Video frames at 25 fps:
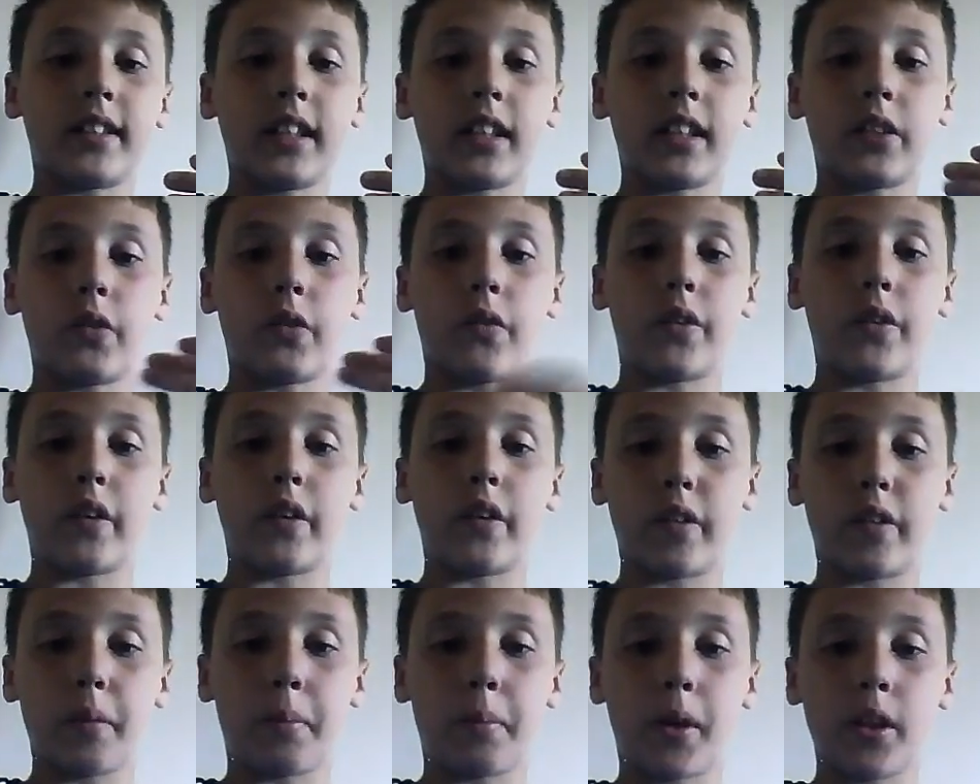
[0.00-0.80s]
assist for
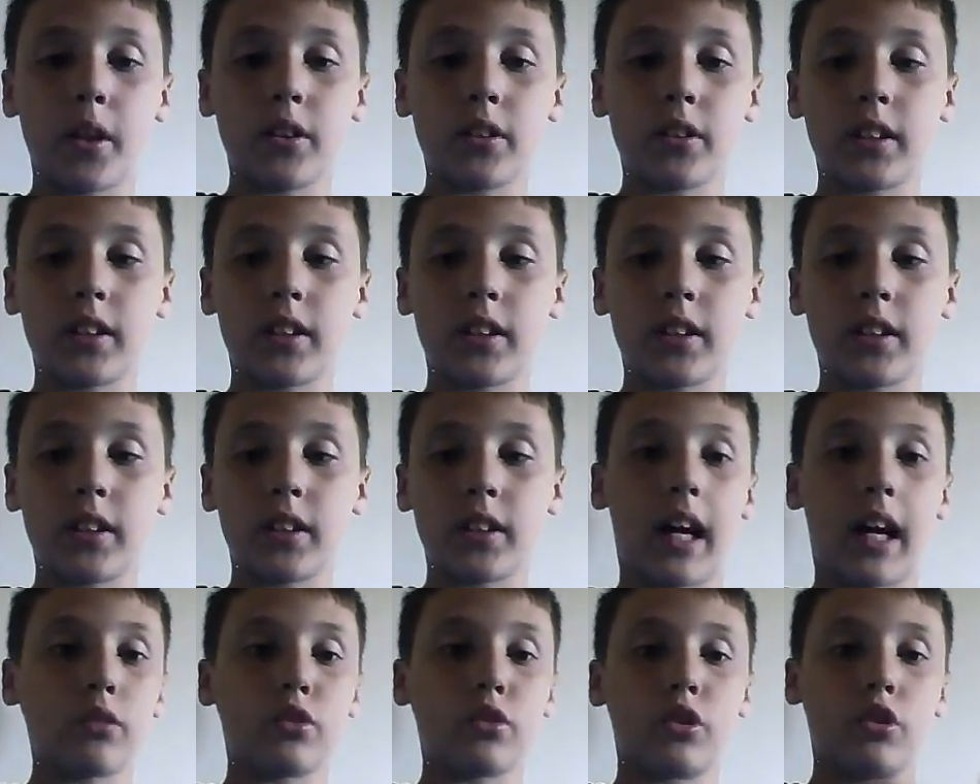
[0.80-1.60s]
50 points, it
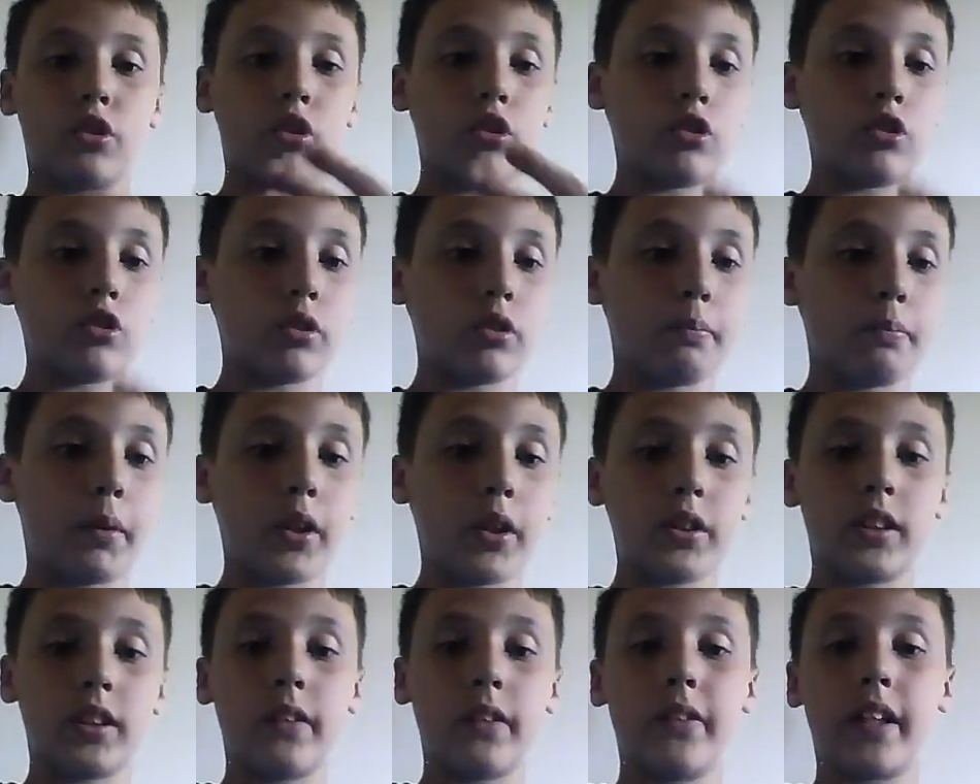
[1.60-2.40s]
counts as 100
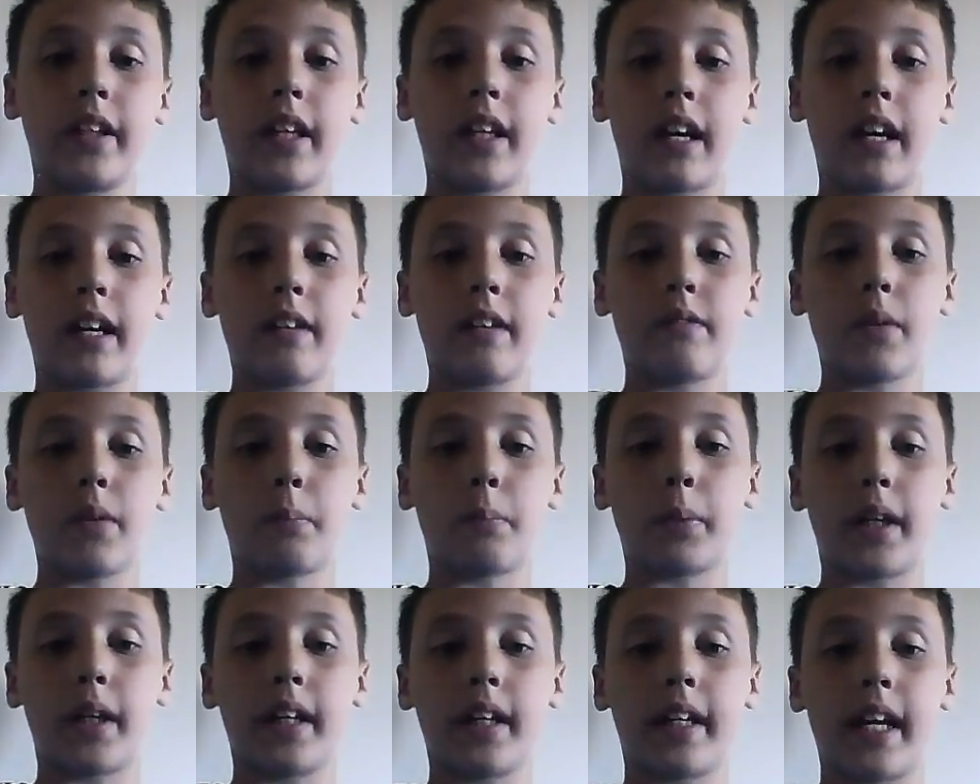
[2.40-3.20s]
points. If you get, if
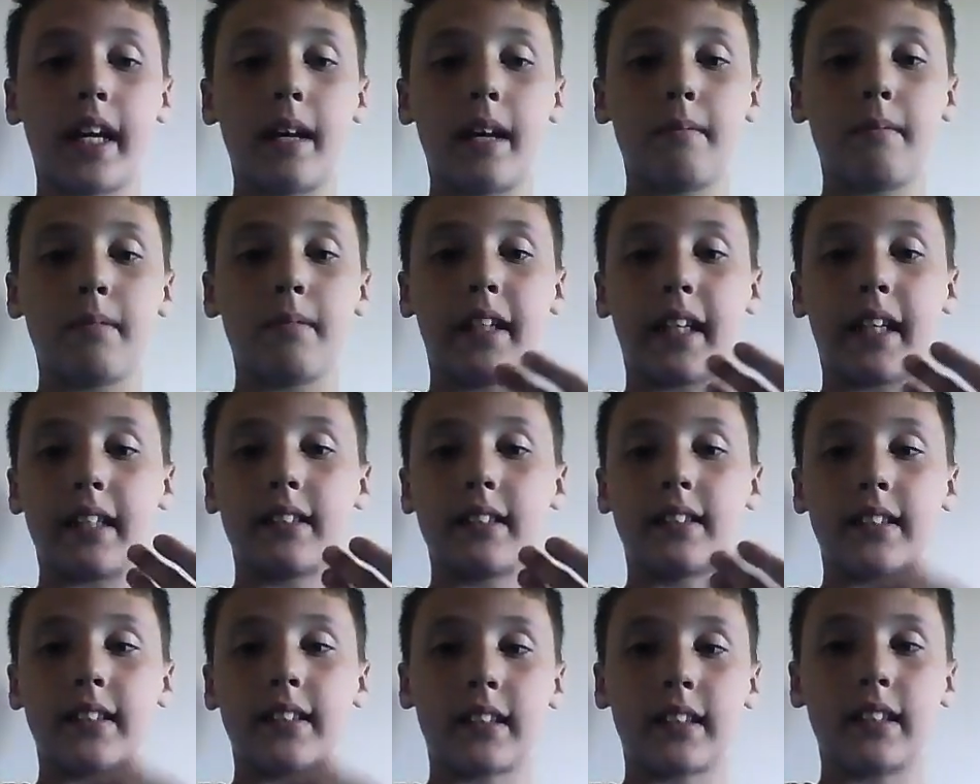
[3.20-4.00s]
you play a game that you
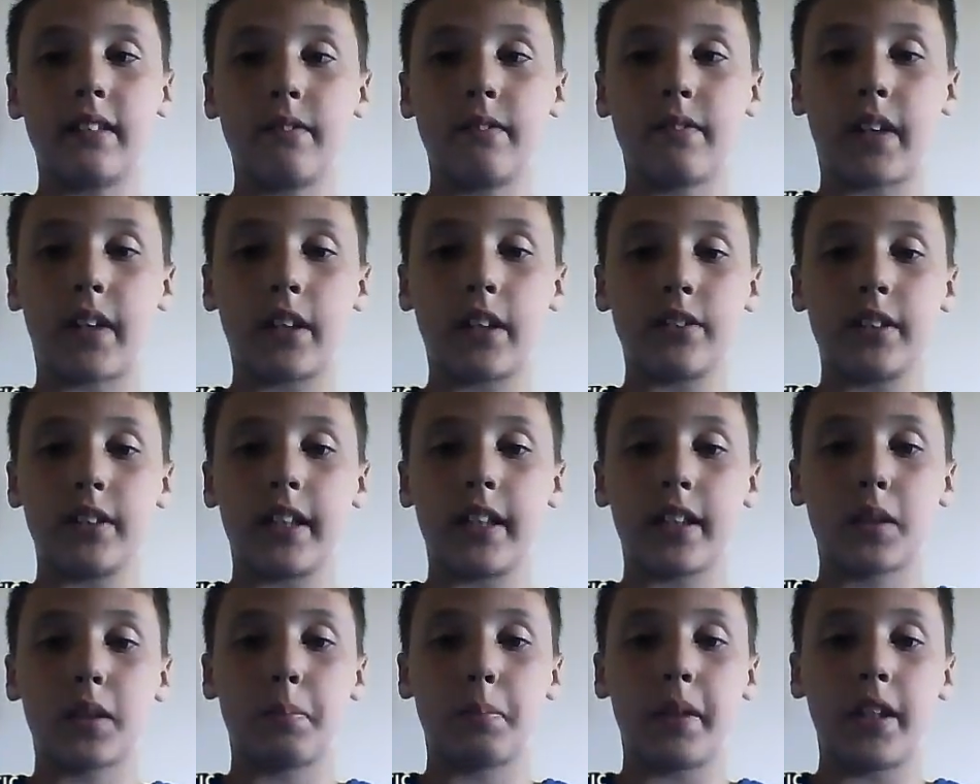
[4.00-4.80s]
get 16,000
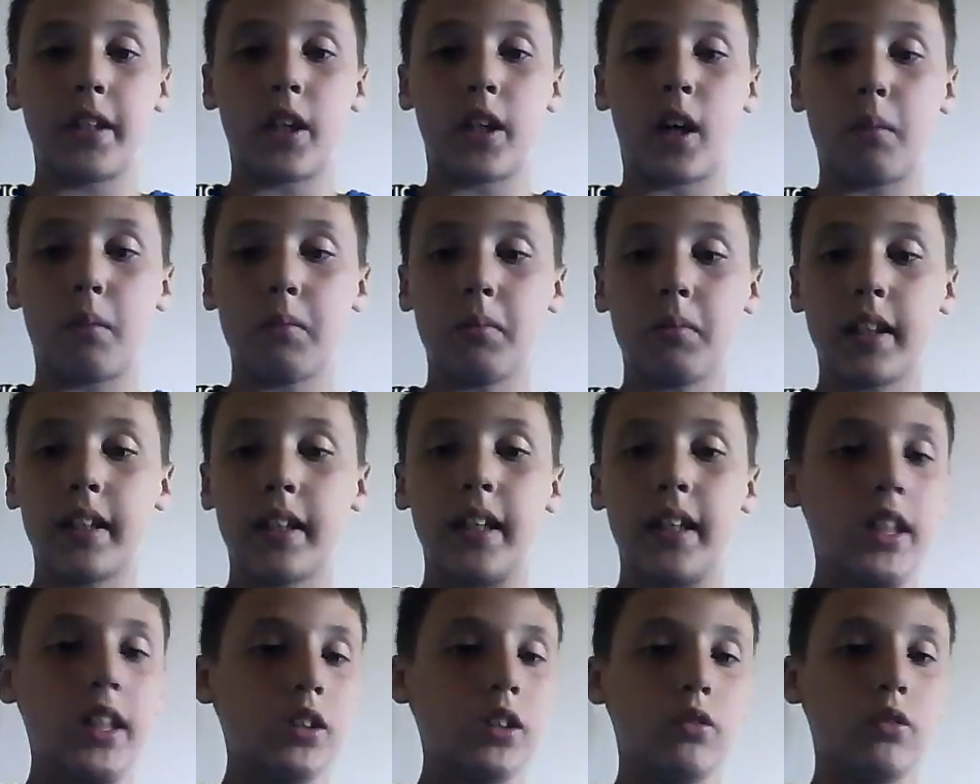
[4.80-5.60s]
XP normally,
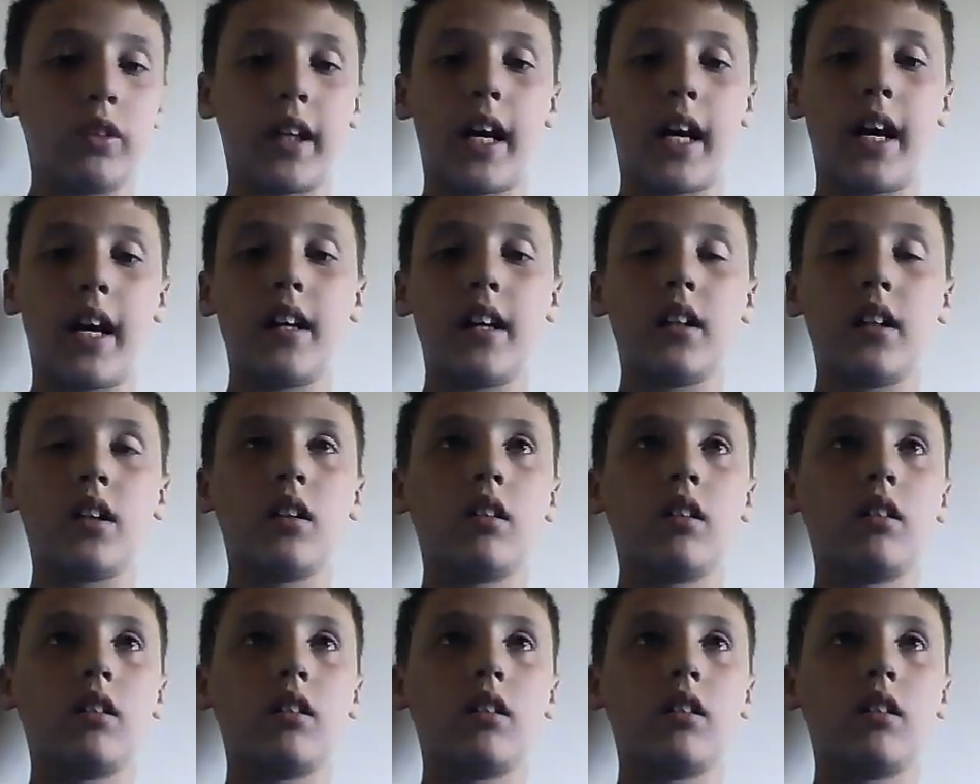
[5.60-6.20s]
you'll get